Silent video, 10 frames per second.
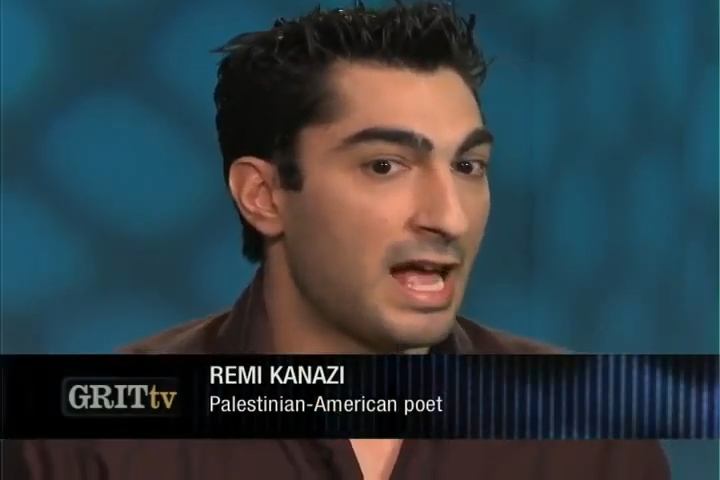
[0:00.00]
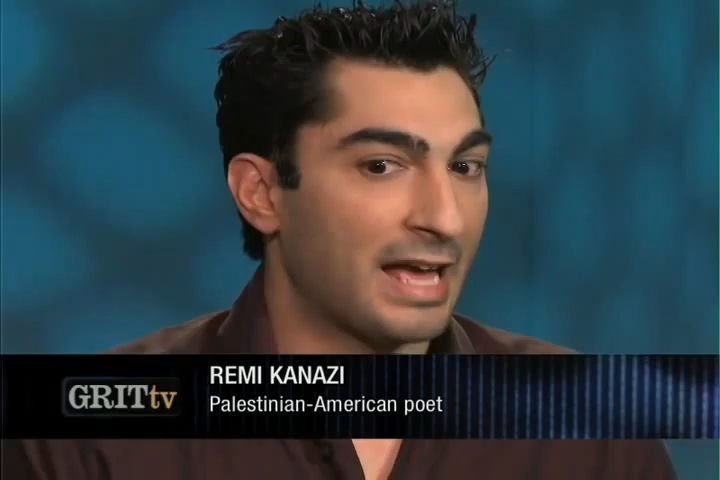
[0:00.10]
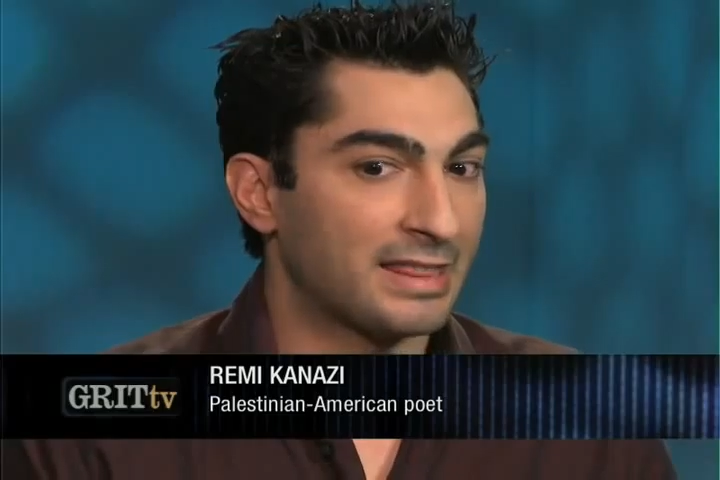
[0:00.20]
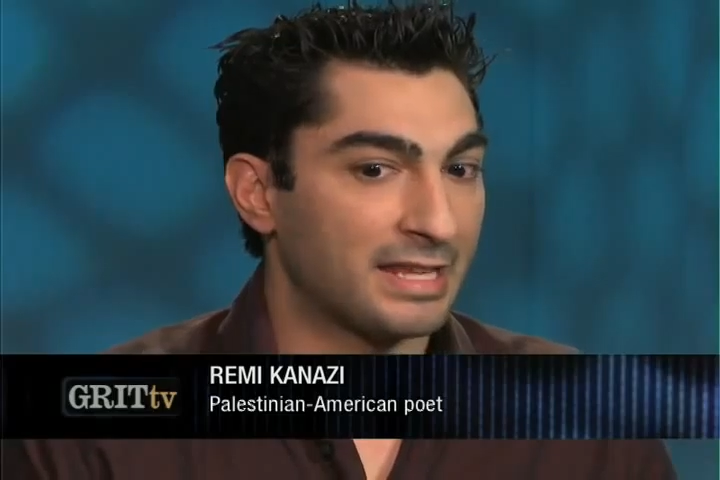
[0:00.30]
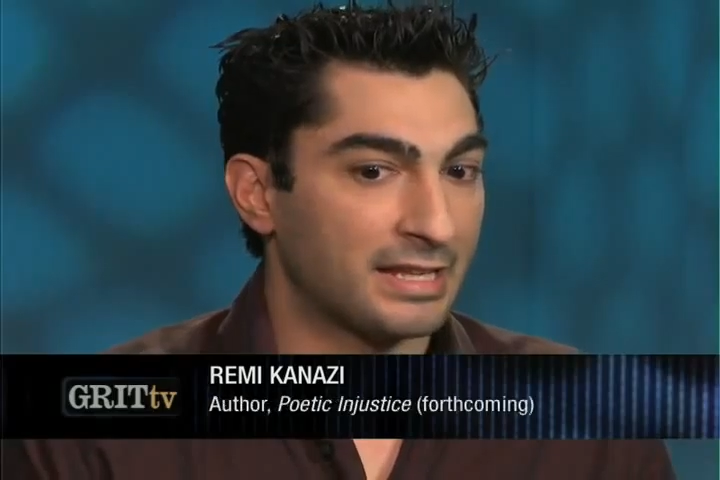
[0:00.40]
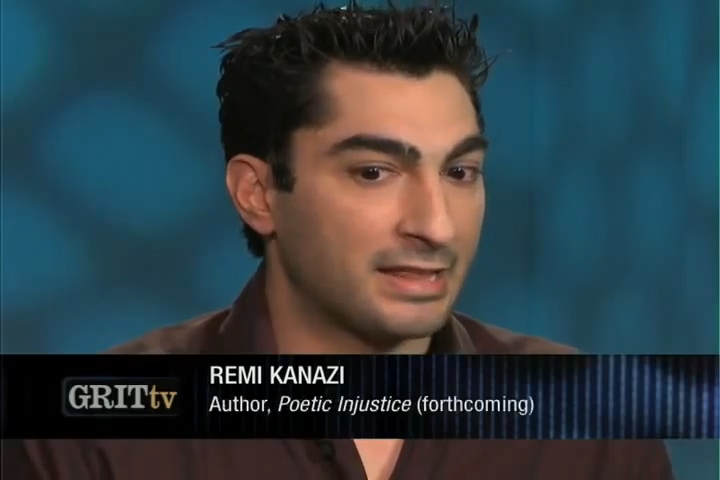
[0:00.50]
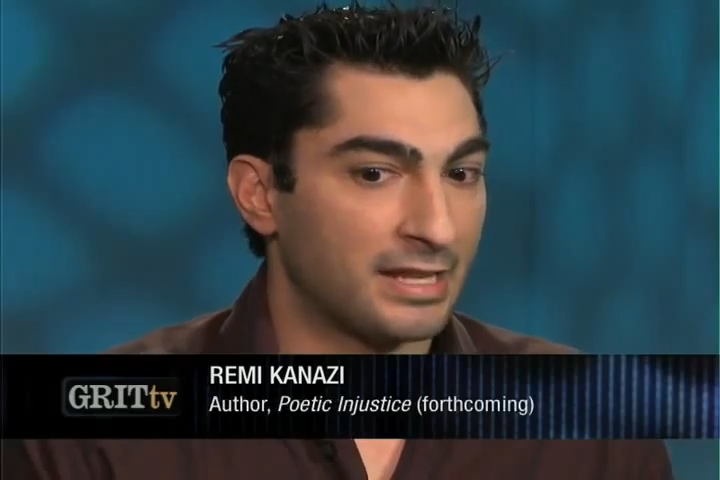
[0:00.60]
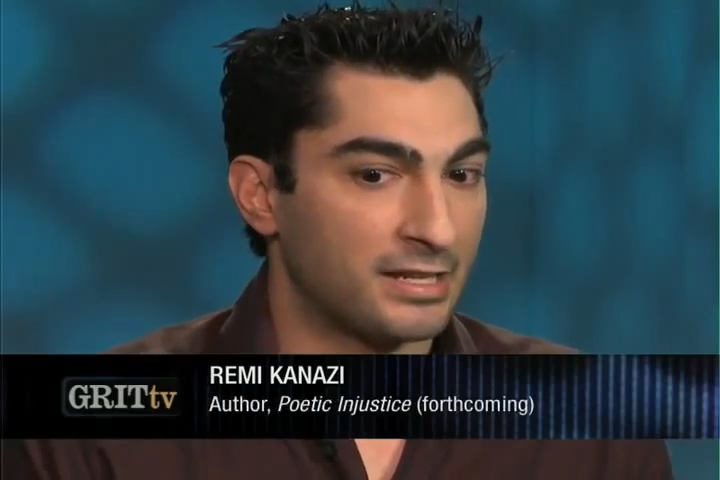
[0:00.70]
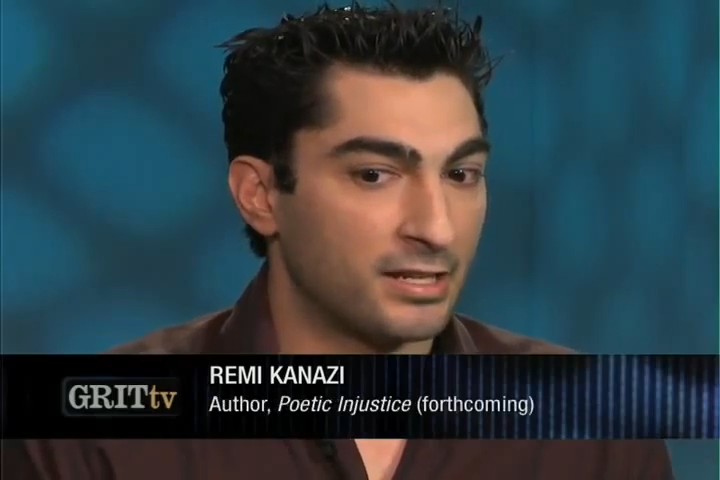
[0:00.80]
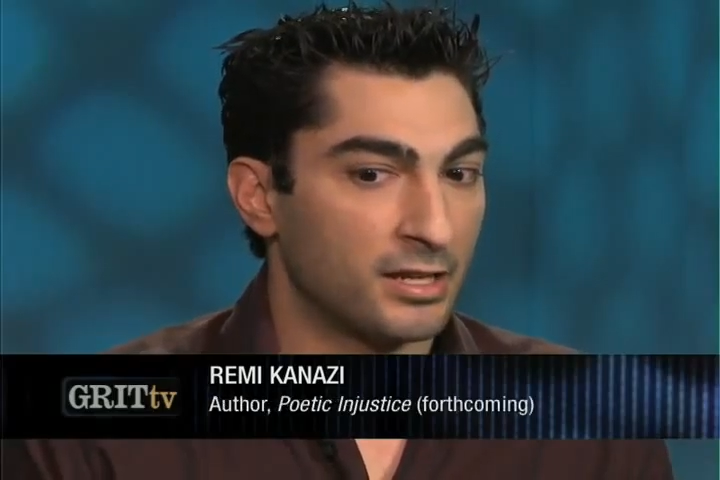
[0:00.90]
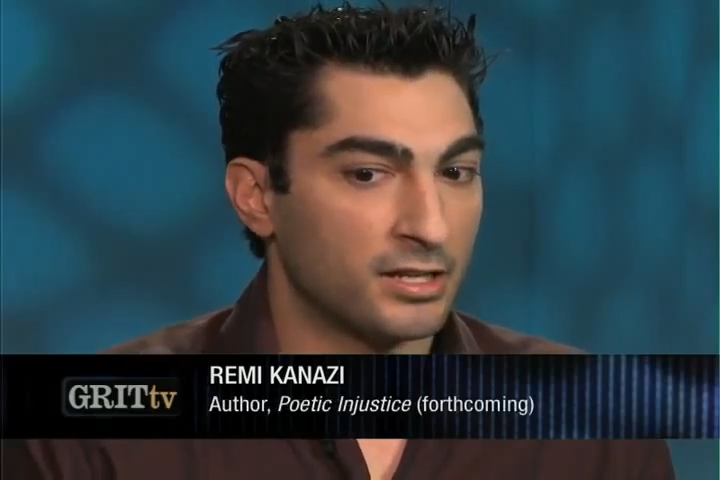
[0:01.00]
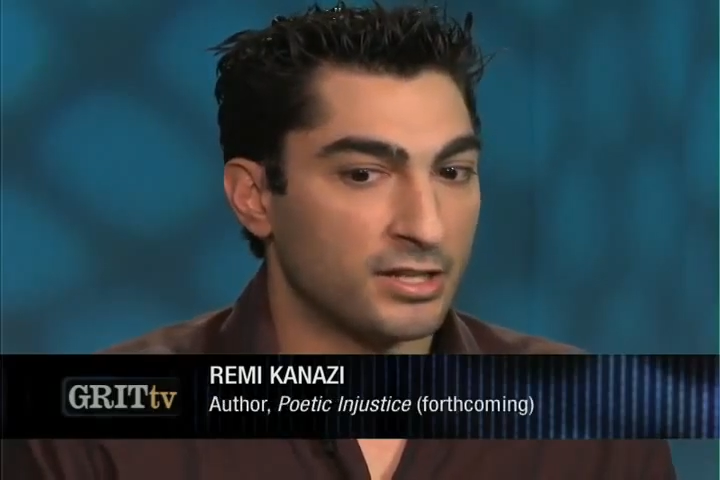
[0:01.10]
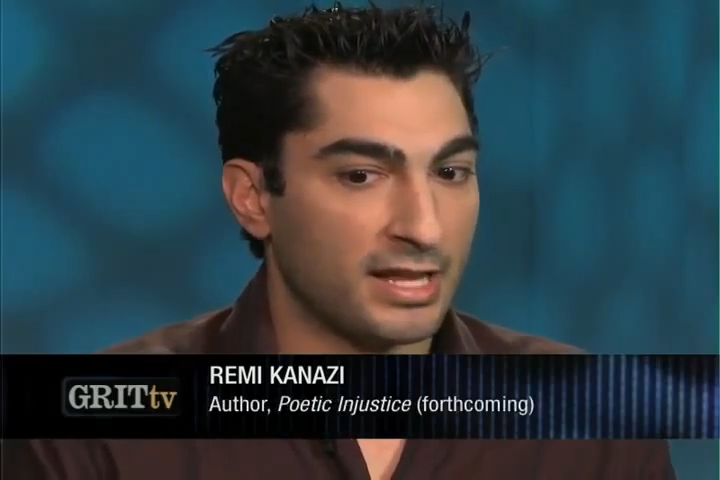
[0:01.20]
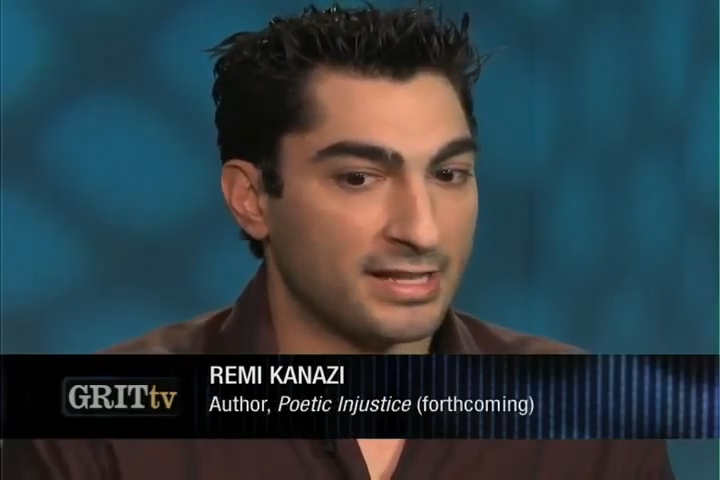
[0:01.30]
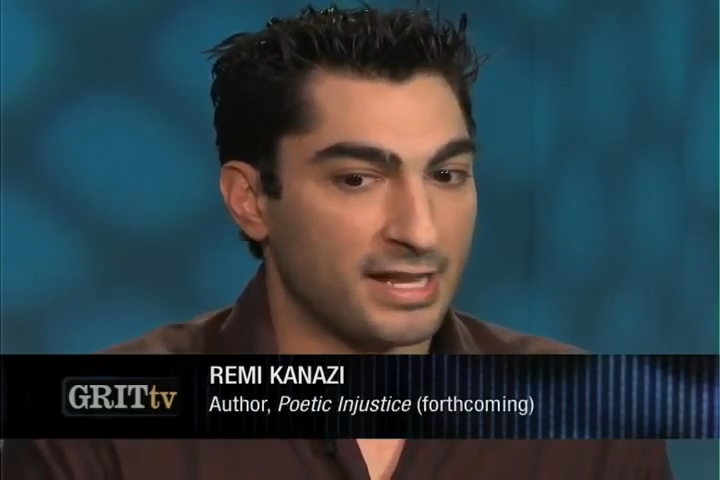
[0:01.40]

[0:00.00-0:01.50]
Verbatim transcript: I think that It,